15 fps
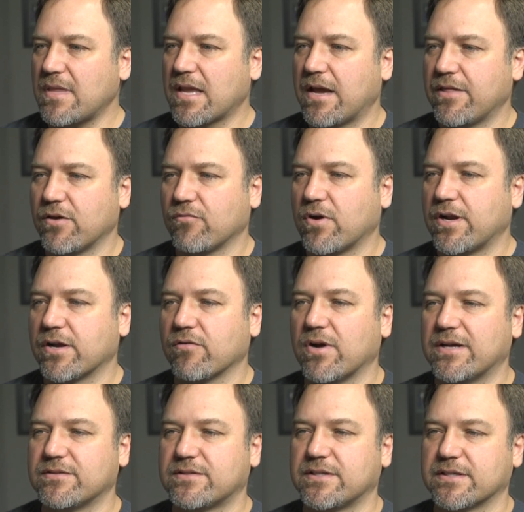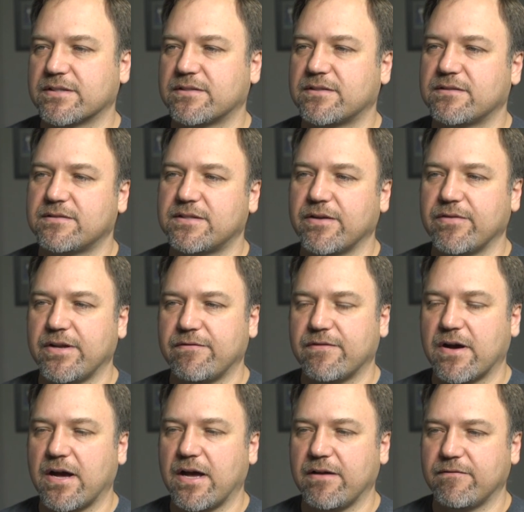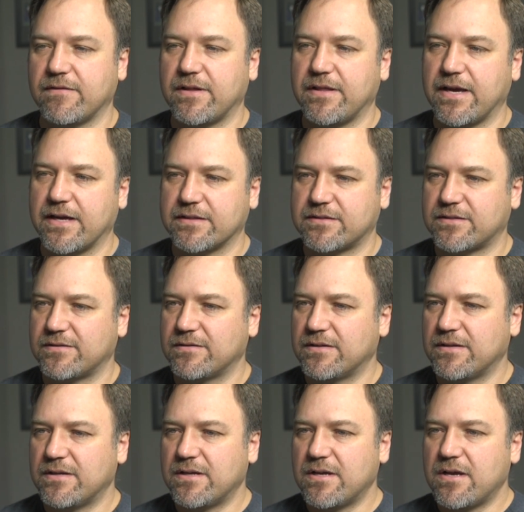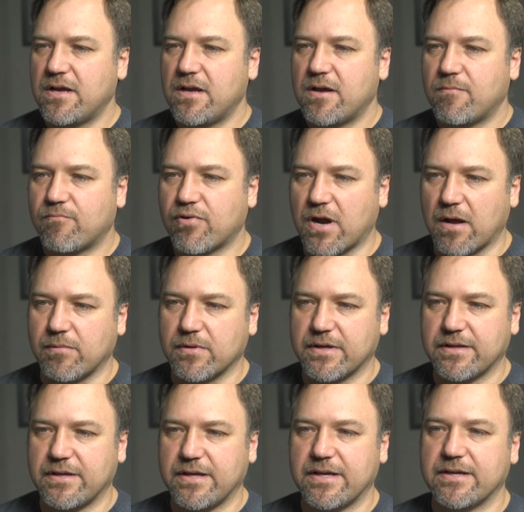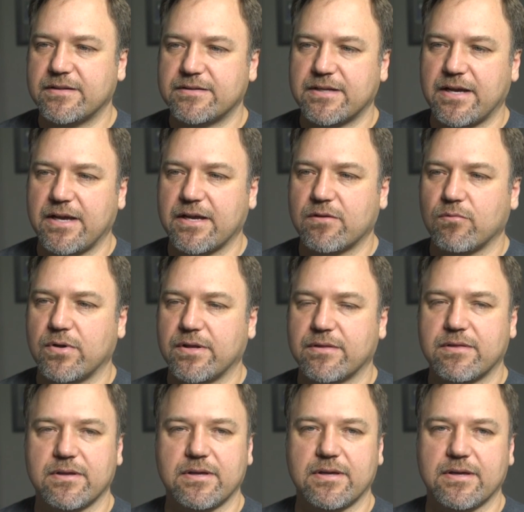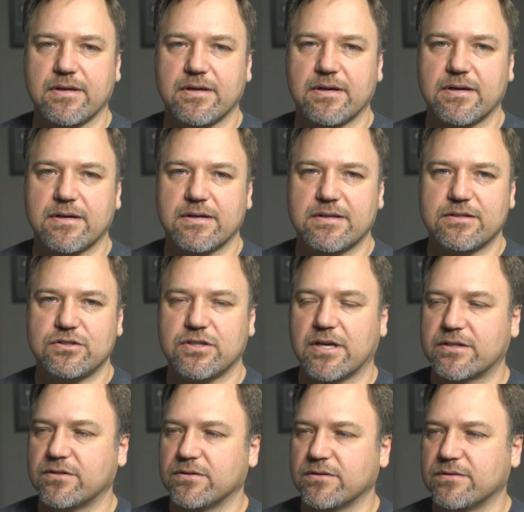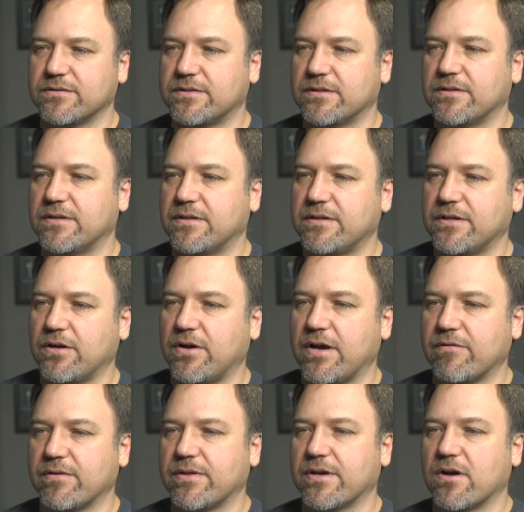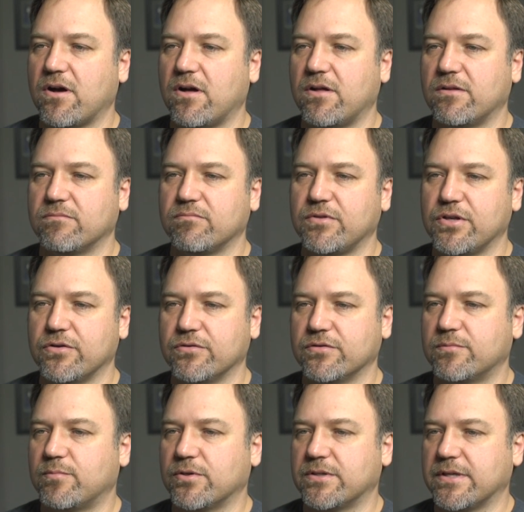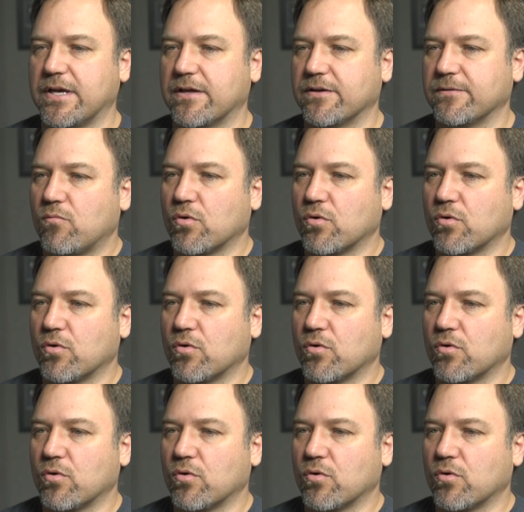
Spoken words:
and they're running around $675, and that's probably the intake with the injectors and everything all used, put together.